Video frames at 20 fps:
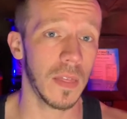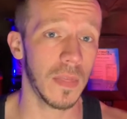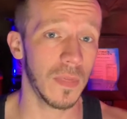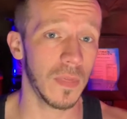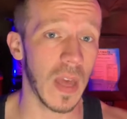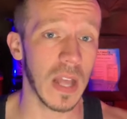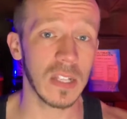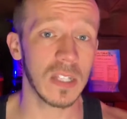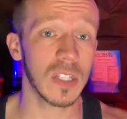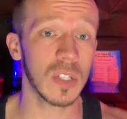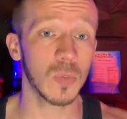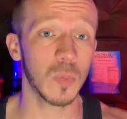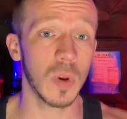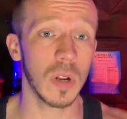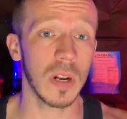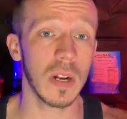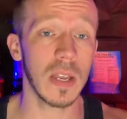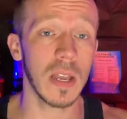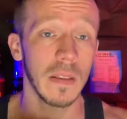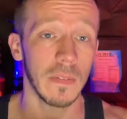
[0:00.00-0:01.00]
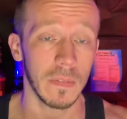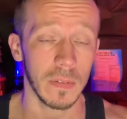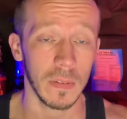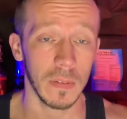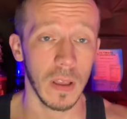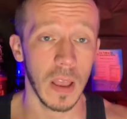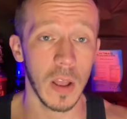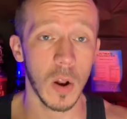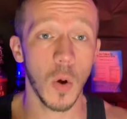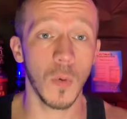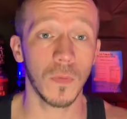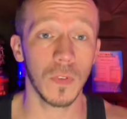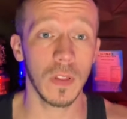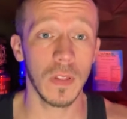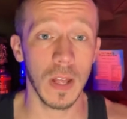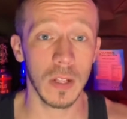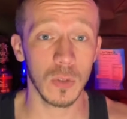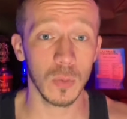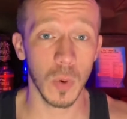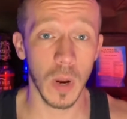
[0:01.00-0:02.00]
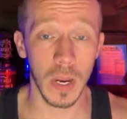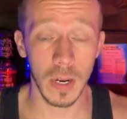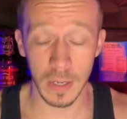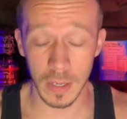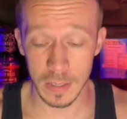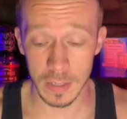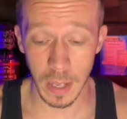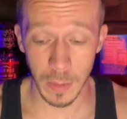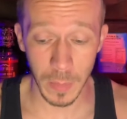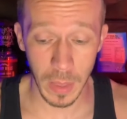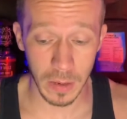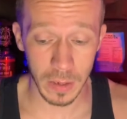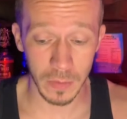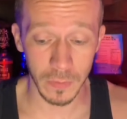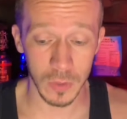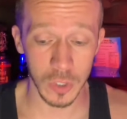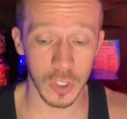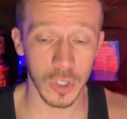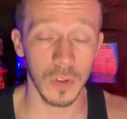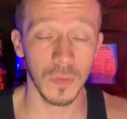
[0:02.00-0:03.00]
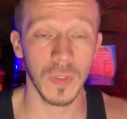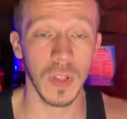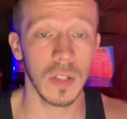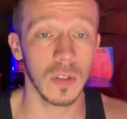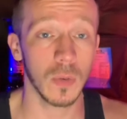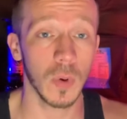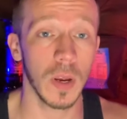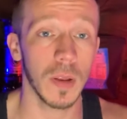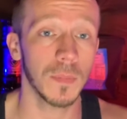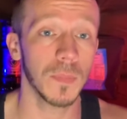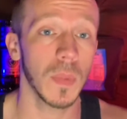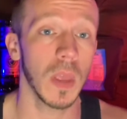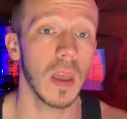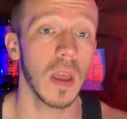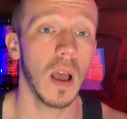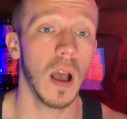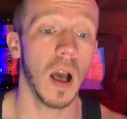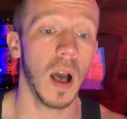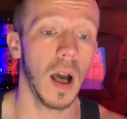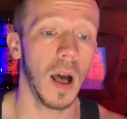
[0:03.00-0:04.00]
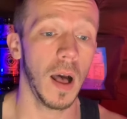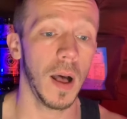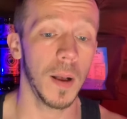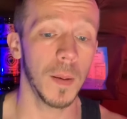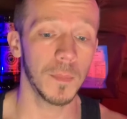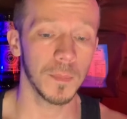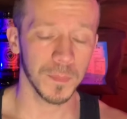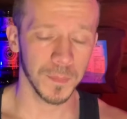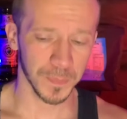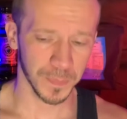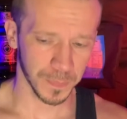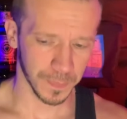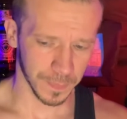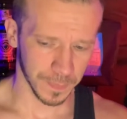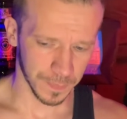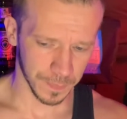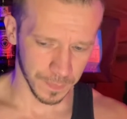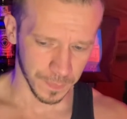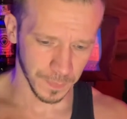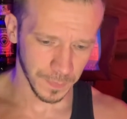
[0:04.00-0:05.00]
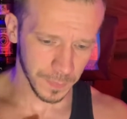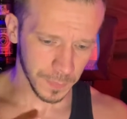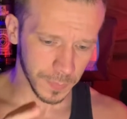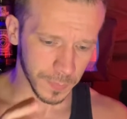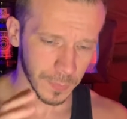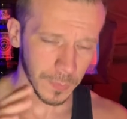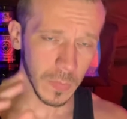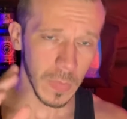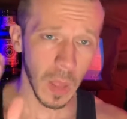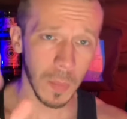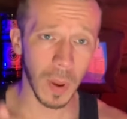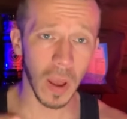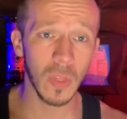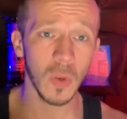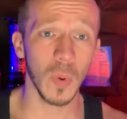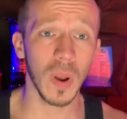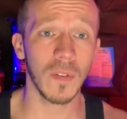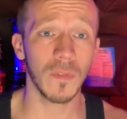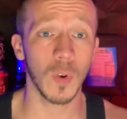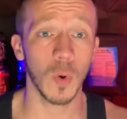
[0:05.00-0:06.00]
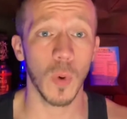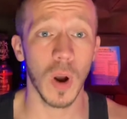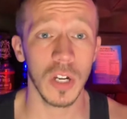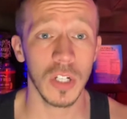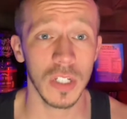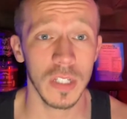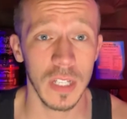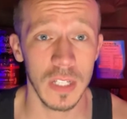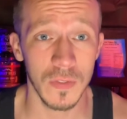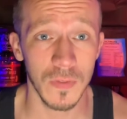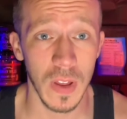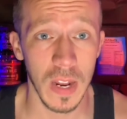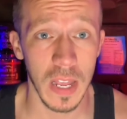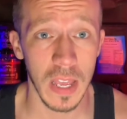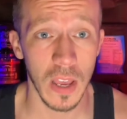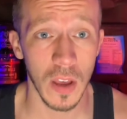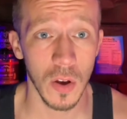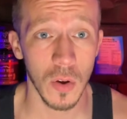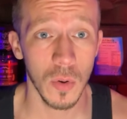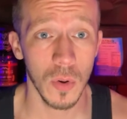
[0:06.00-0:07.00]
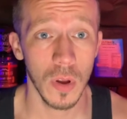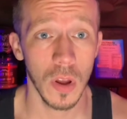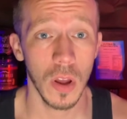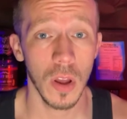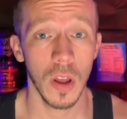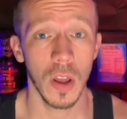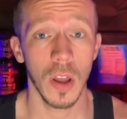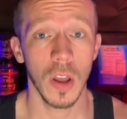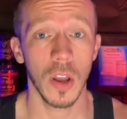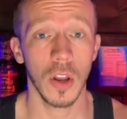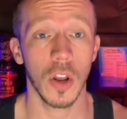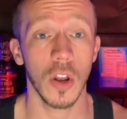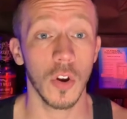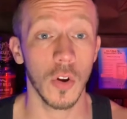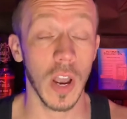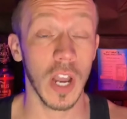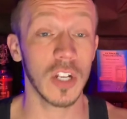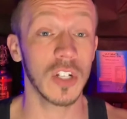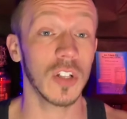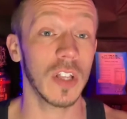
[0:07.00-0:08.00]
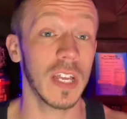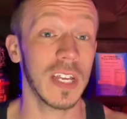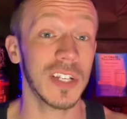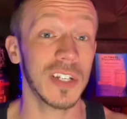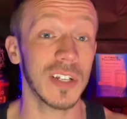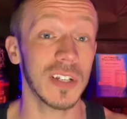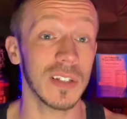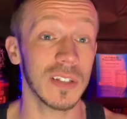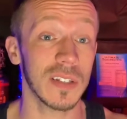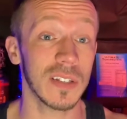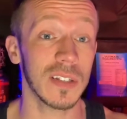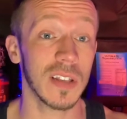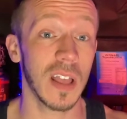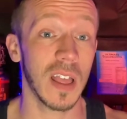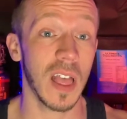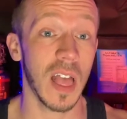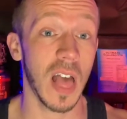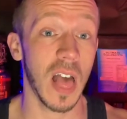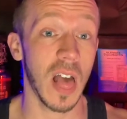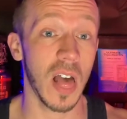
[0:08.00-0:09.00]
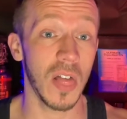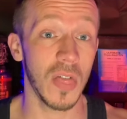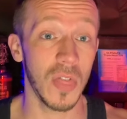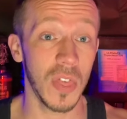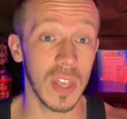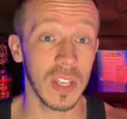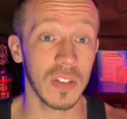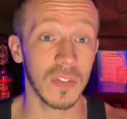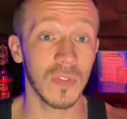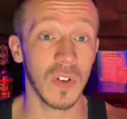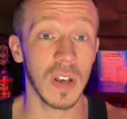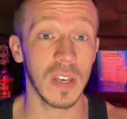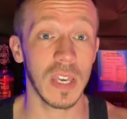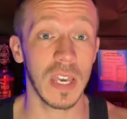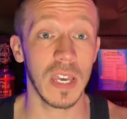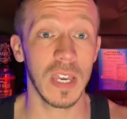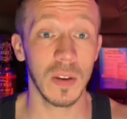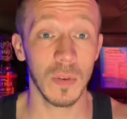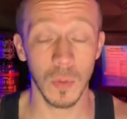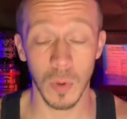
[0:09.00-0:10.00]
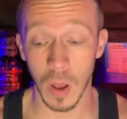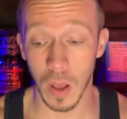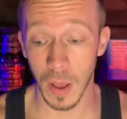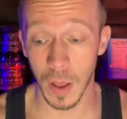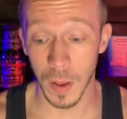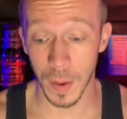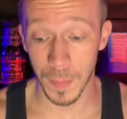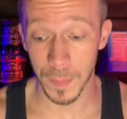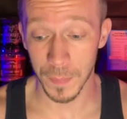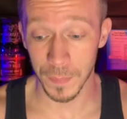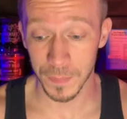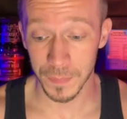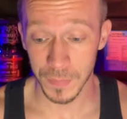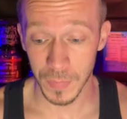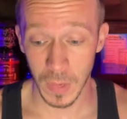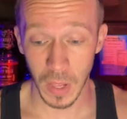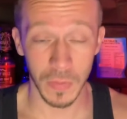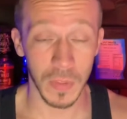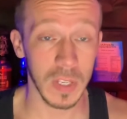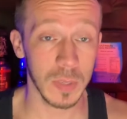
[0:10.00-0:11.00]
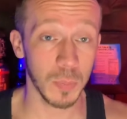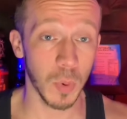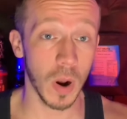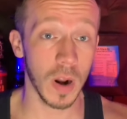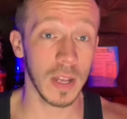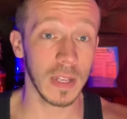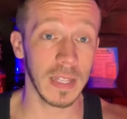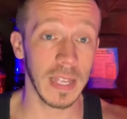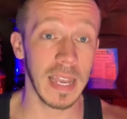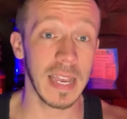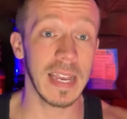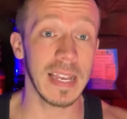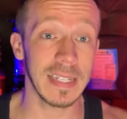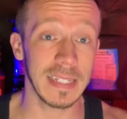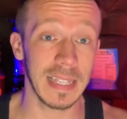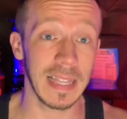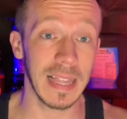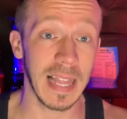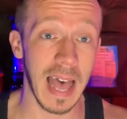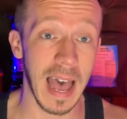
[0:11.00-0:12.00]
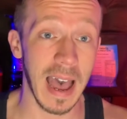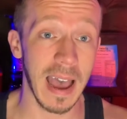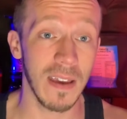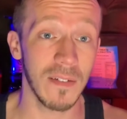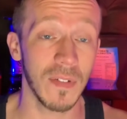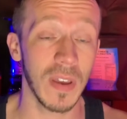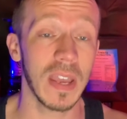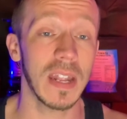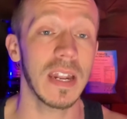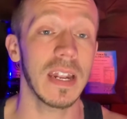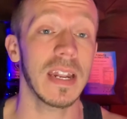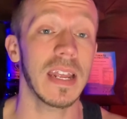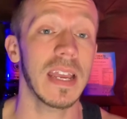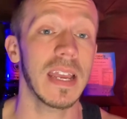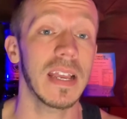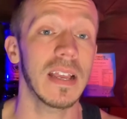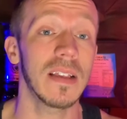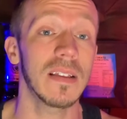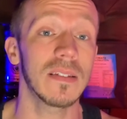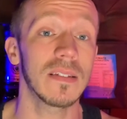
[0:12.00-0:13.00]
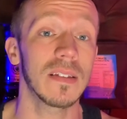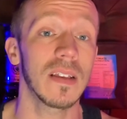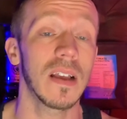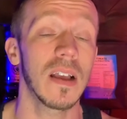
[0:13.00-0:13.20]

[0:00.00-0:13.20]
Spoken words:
That's just what it is, and hopefully that's right, because I'm not even sure if that's right. By the way, if you're watching this video, congratulations. This fucking, this product is live and it is